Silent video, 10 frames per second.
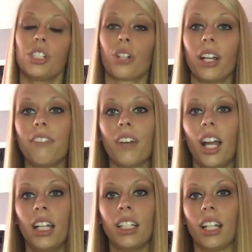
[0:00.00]
try to
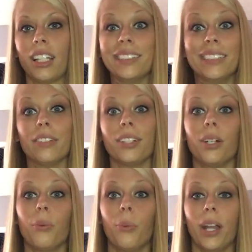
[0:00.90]
find like
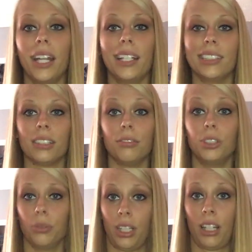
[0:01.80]
different ways of
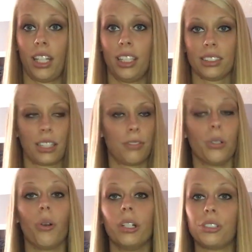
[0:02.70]
doing things. Like if
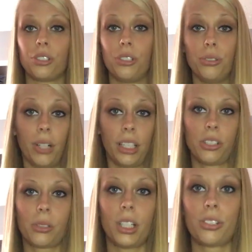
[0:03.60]
you always just do
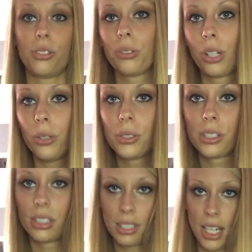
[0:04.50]
regular squats, do
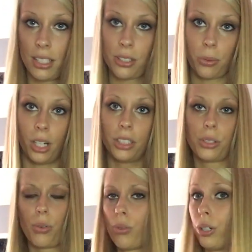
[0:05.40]
close stance squats
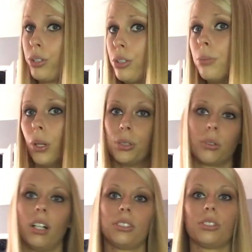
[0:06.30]
or sumo
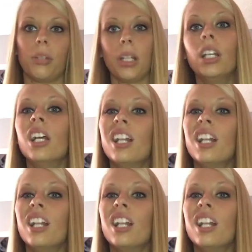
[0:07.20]
squats or something.